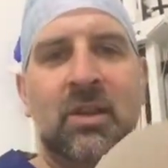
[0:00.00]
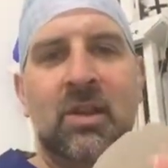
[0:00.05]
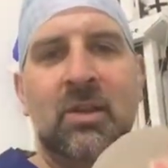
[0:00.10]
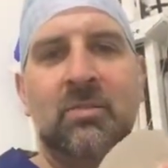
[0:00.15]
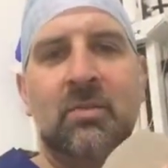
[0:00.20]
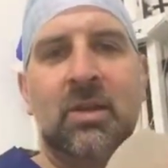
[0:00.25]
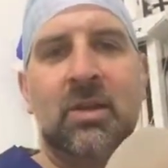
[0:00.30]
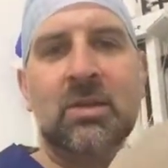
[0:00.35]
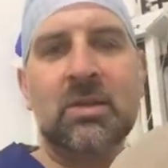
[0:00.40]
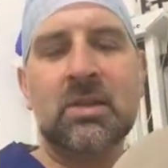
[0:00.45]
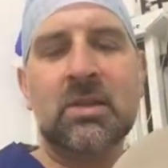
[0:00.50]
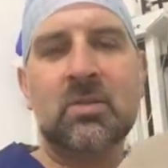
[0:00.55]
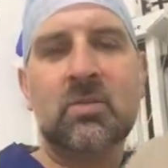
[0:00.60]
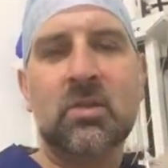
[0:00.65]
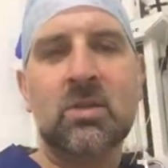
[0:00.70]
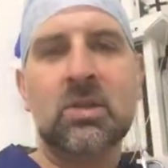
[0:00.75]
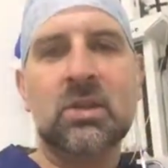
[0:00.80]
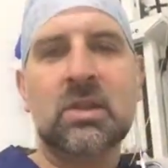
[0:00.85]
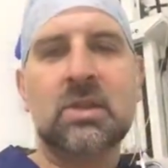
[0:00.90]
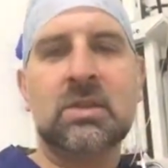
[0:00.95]
because it's
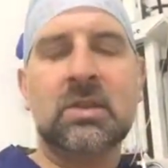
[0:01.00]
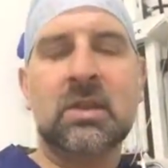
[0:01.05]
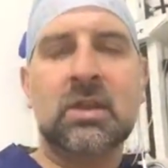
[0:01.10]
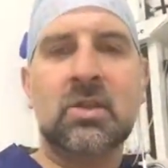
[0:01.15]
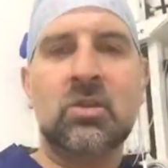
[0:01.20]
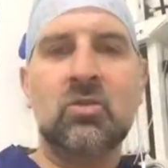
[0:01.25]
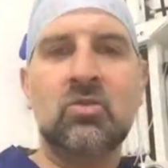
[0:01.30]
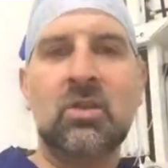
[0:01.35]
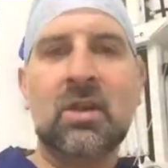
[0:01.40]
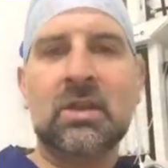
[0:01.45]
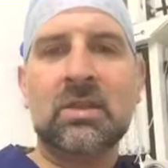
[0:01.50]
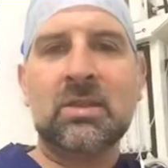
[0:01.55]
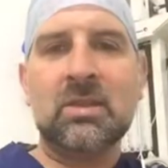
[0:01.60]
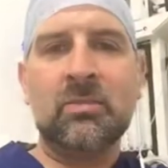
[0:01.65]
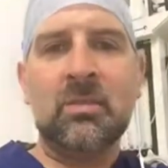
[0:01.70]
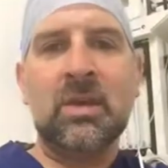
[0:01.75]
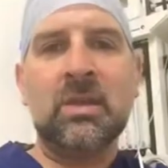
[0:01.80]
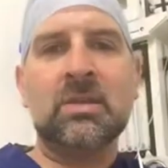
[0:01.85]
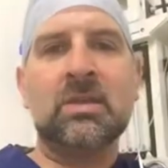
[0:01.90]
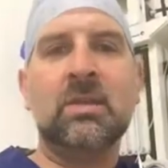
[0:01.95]
squidgy as it contracts, it
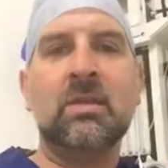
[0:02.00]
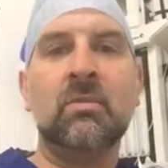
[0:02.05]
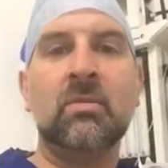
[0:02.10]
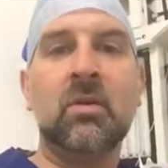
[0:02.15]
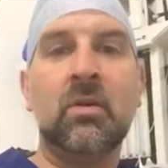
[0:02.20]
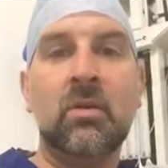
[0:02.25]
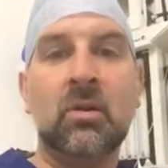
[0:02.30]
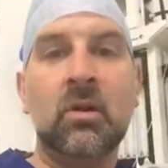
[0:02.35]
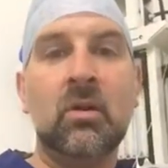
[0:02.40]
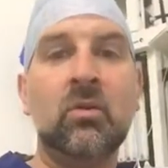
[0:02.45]
makes the implant no